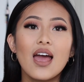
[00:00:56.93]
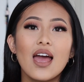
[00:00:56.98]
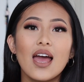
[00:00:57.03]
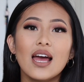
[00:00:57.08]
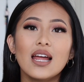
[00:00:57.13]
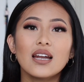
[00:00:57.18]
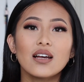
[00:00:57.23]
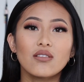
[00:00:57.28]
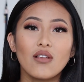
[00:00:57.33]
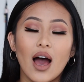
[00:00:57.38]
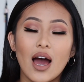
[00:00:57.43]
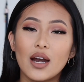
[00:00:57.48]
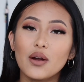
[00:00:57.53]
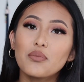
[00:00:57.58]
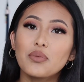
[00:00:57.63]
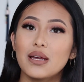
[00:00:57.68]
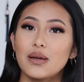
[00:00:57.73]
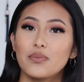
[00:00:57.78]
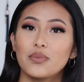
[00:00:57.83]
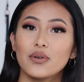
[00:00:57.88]
and a lot
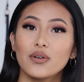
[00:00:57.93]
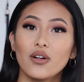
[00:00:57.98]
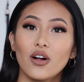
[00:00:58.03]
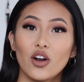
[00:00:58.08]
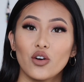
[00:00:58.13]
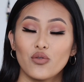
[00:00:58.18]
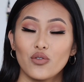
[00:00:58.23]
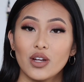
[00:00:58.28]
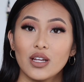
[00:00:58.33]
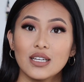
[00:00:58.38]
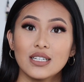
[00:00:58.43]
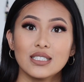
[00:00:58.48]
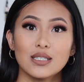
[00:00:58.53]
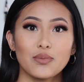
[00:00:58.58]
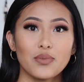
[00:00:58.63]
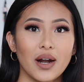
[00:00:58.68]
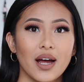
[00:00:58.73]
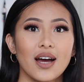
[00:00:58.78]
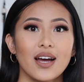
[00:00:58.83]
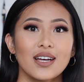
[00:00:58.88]
of people are really
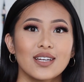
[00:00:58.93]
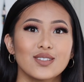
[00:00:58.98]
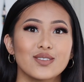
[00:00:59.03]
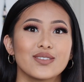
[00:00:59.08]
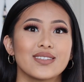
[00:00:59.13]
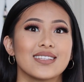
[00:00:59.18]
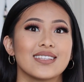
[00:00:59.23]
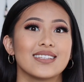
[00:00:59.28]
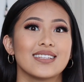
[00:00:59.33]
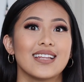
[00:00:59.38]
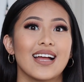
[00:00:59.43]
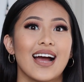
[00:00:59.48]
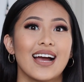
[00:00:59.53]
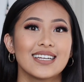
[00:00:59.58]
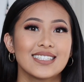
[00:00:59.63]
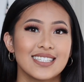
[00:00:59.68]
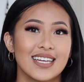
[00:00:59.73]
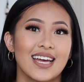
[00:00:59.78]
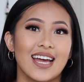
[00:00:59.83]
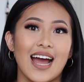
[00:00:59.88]
surprised when I
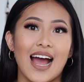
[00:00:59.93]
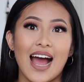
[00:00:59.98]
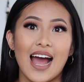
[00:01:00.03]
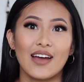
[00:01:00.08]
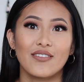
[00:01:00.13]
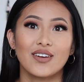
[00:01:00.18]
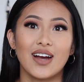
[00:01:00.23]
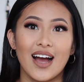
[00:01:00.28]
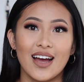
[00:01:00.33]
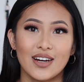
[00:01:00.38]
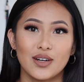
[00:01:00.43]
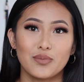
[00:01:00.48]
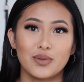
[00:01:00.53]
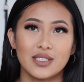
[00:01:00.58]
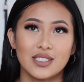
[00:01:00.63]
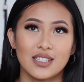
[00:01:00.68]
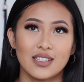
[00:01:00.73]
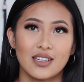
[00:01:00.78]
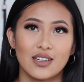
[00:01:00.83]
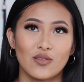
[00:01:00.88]
say I've gotten a
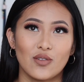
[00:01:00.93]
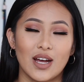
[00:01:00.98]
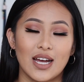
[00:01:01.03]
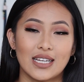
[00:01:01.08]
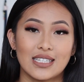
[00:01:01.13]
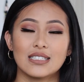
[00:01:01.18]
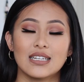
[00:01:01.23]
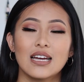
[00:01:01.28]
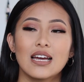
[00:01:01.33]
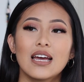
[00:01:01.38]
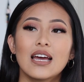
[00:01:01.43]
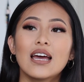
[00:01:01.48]
Brazilian wax.